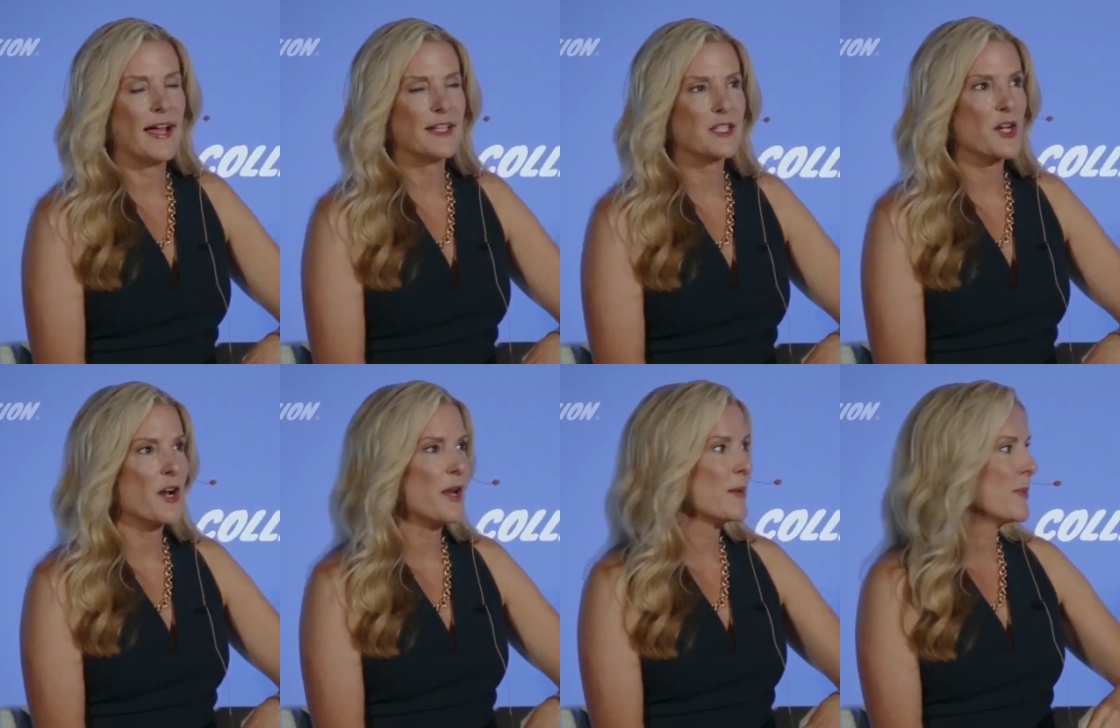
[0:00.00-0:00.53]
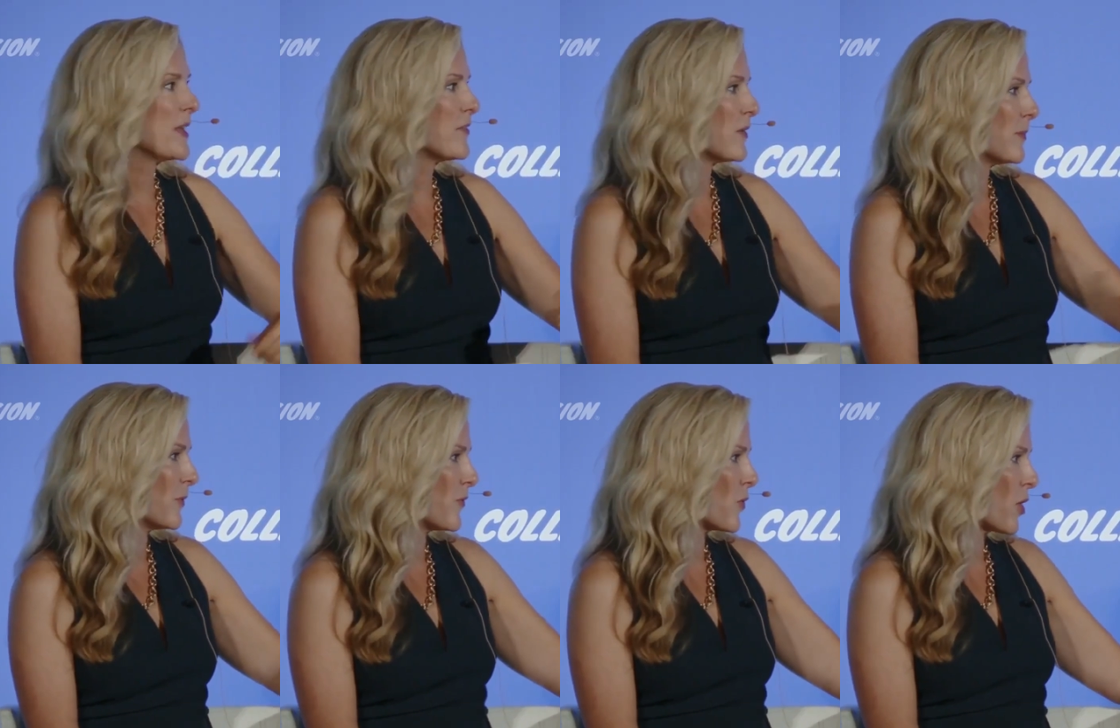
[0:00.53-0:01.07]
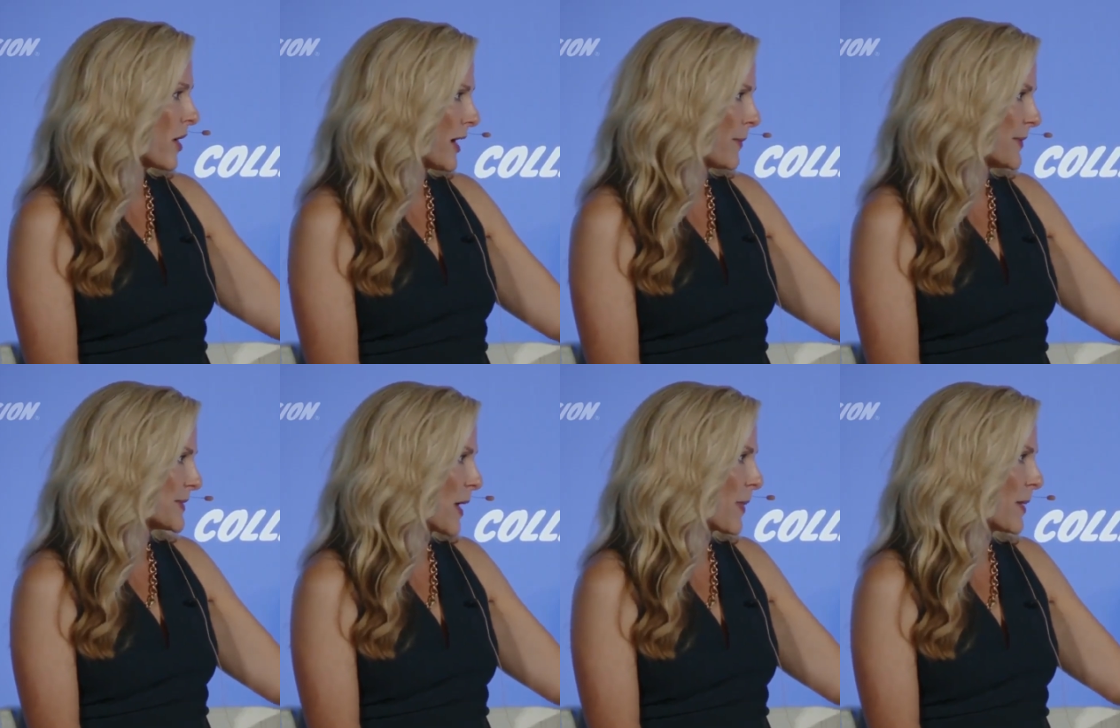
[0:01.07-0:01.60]
started even before I
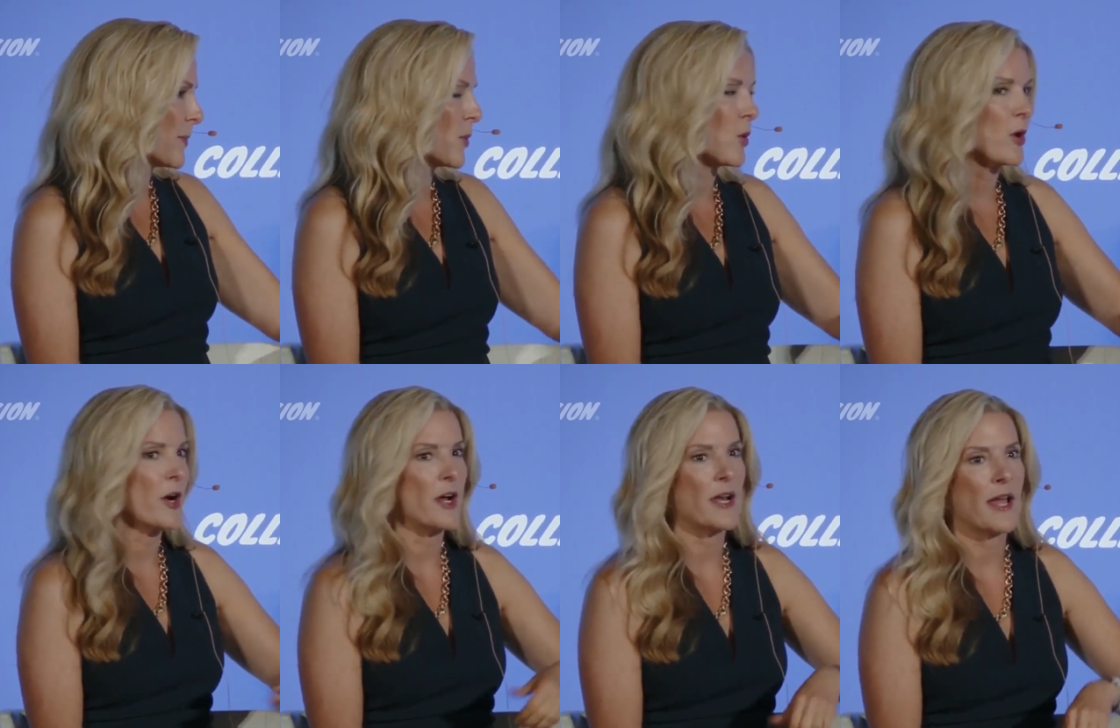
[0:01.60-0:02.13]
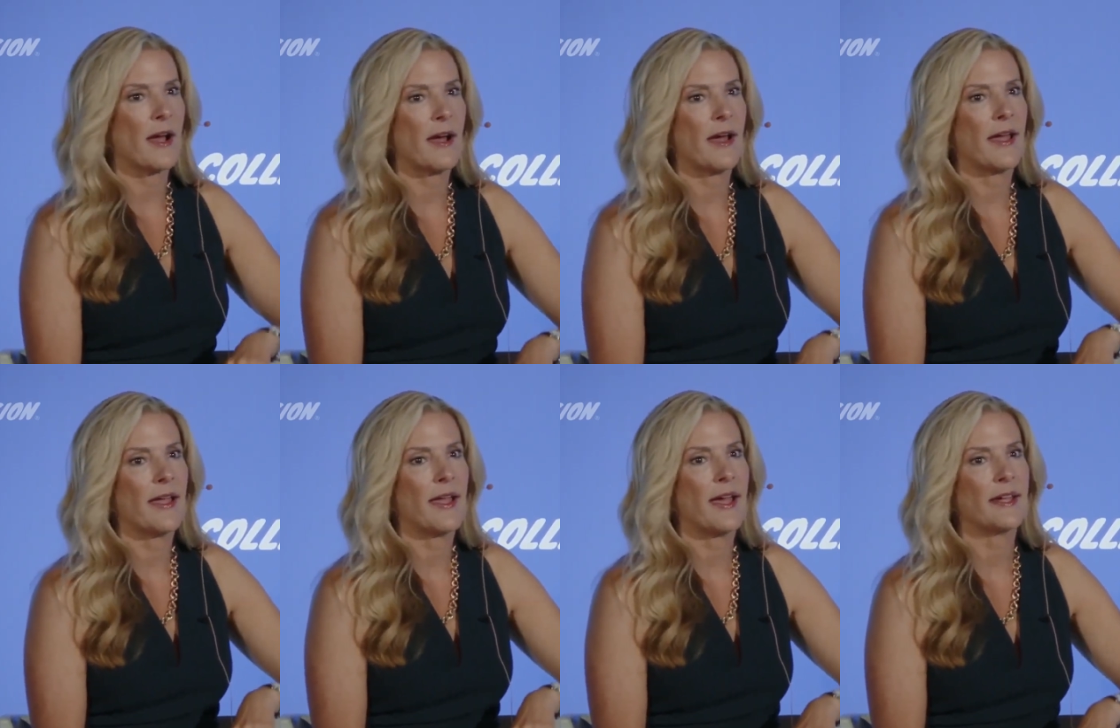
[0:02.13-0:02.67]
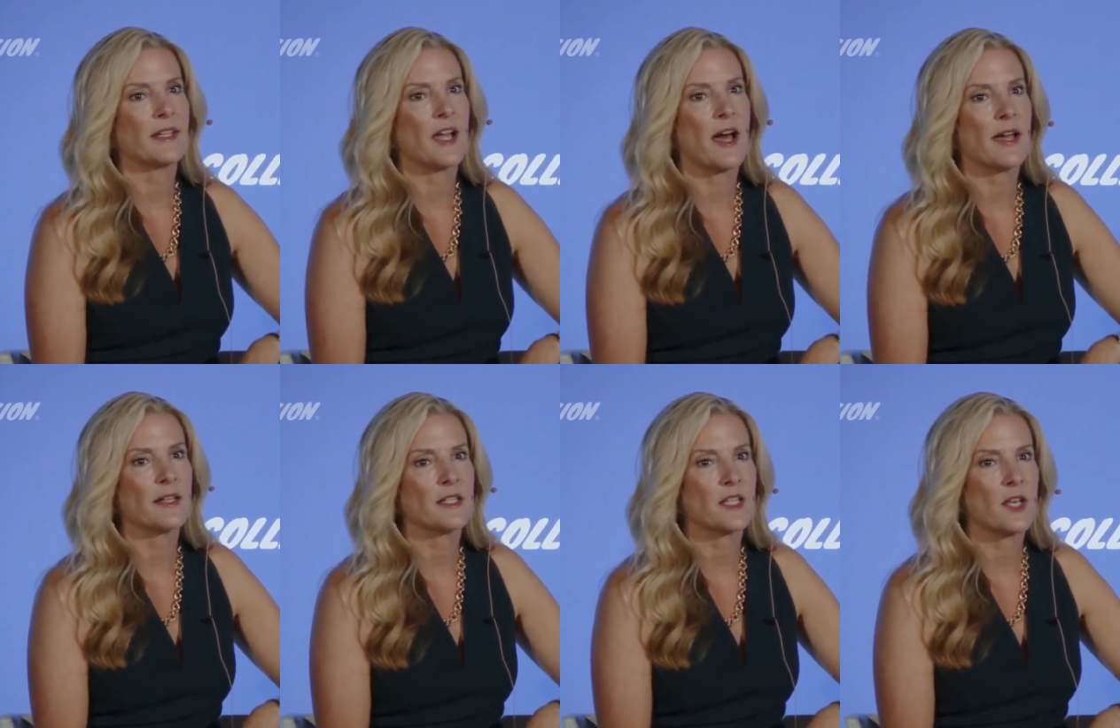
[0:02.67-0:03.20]
was on the board. I had
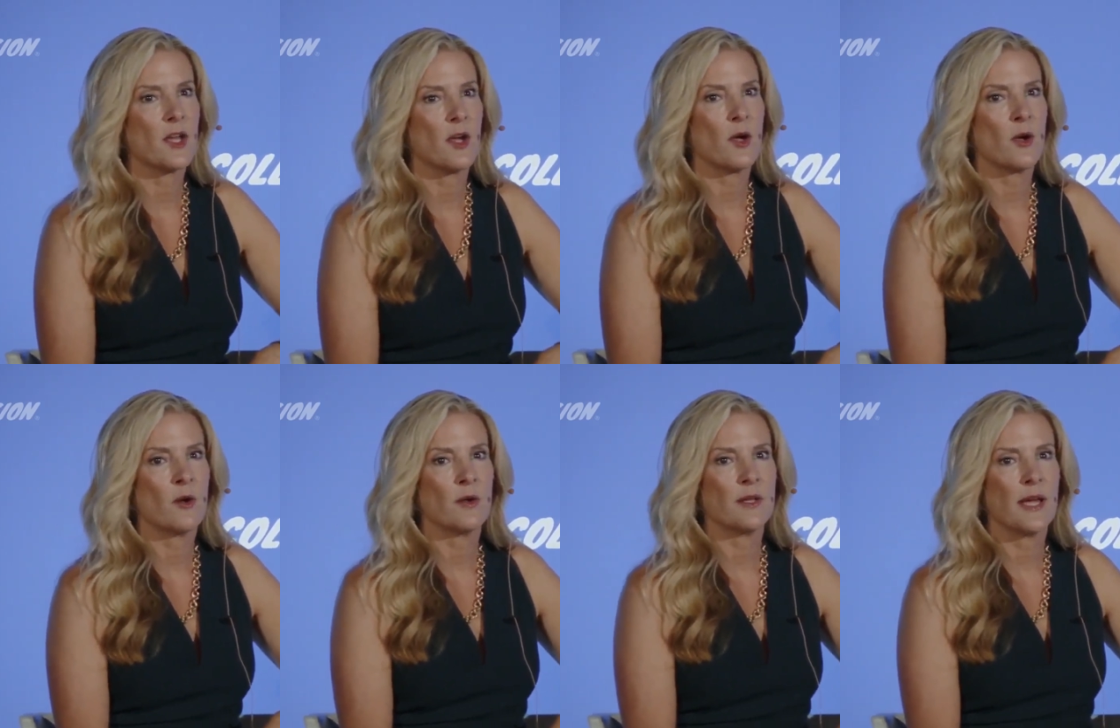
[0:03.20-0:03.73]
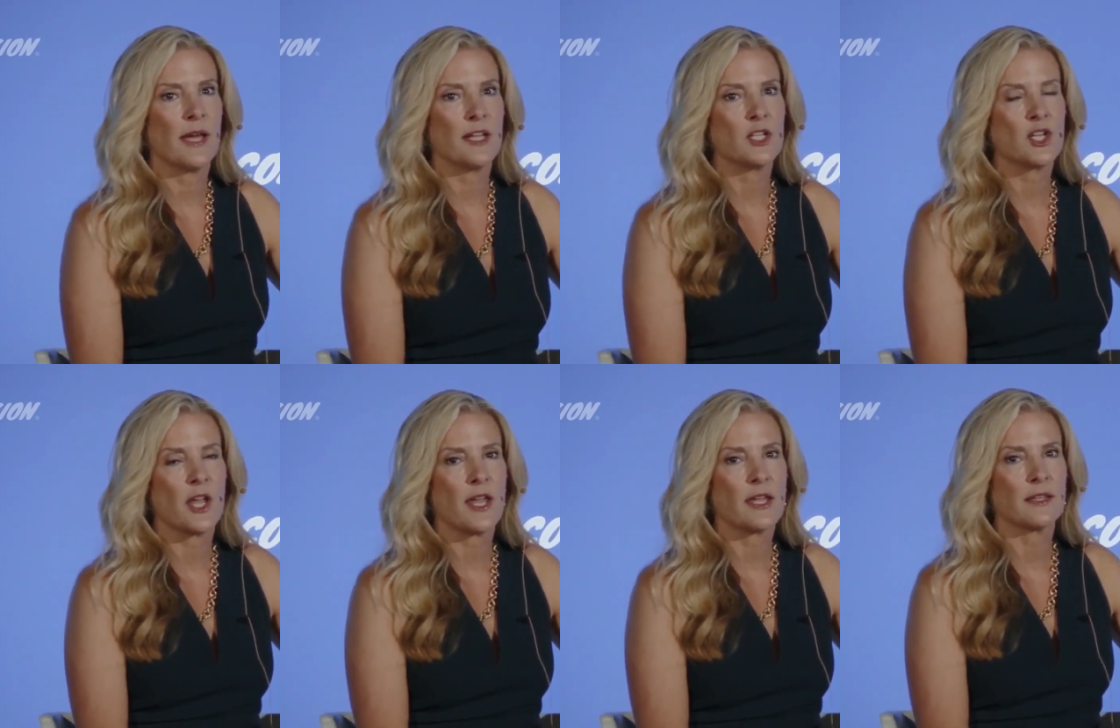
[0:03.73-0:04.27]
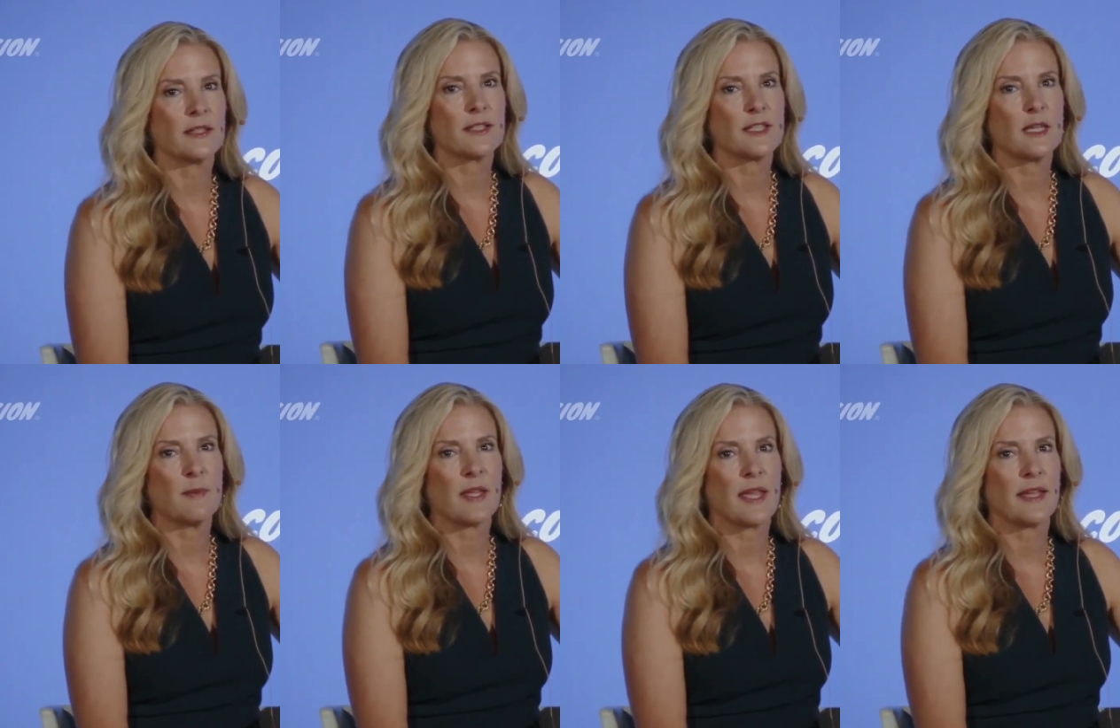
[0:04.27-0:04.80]
gotten to know Jake and the
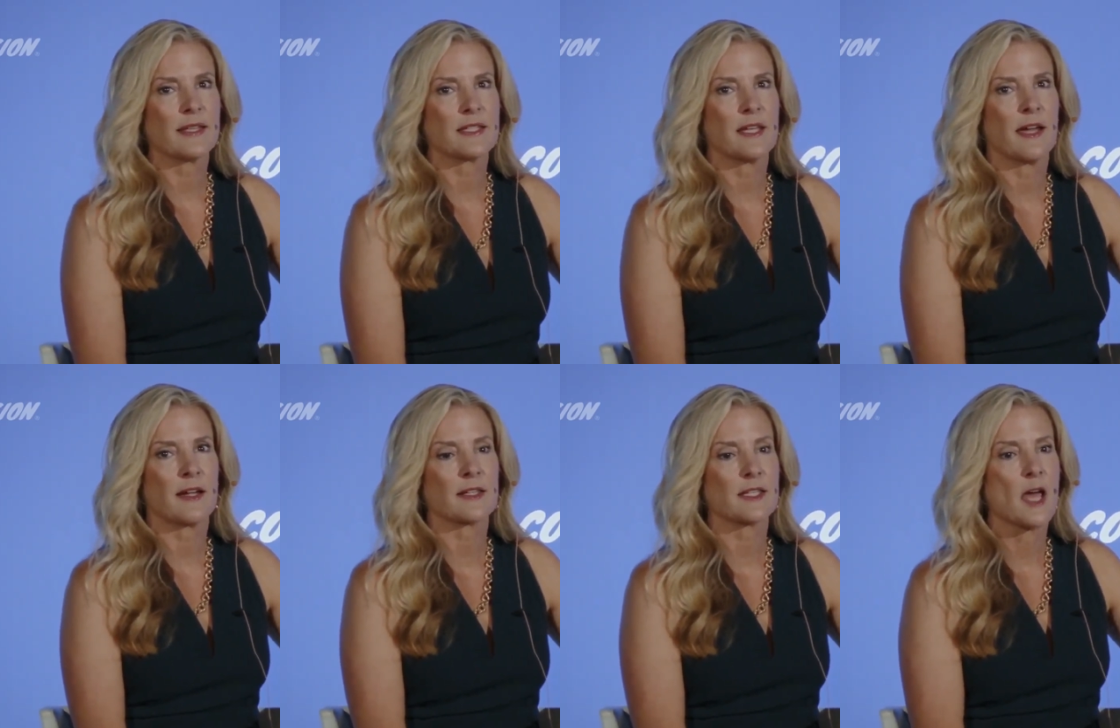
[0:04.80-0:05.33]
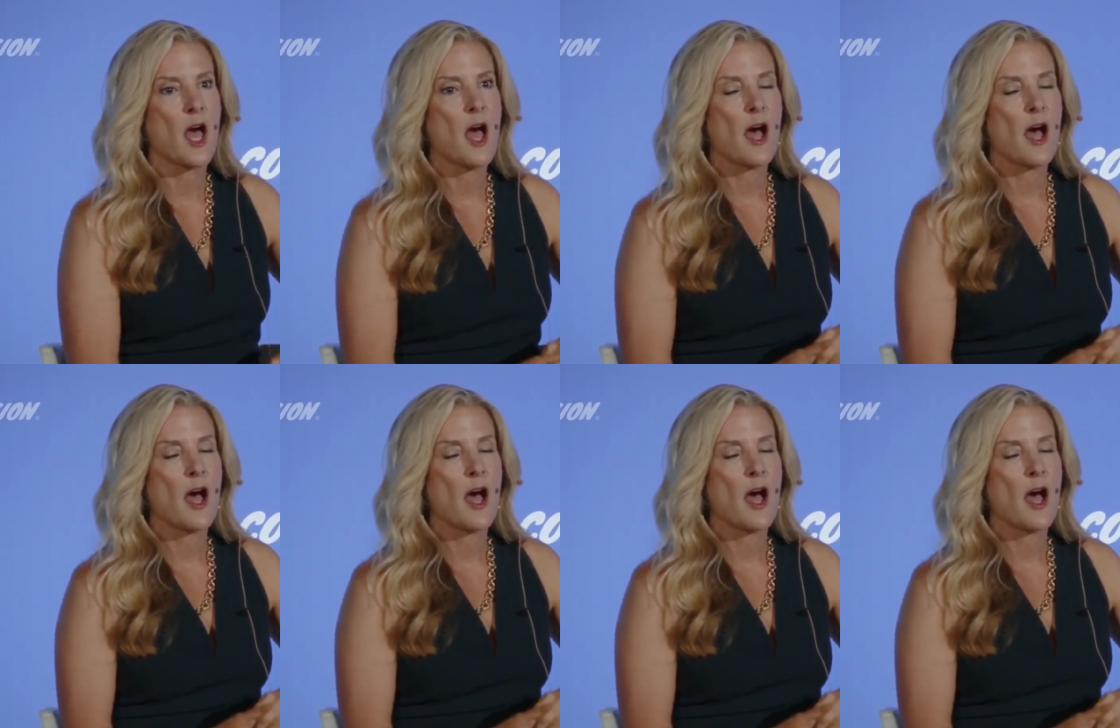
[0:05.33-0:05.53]
team at Casetext.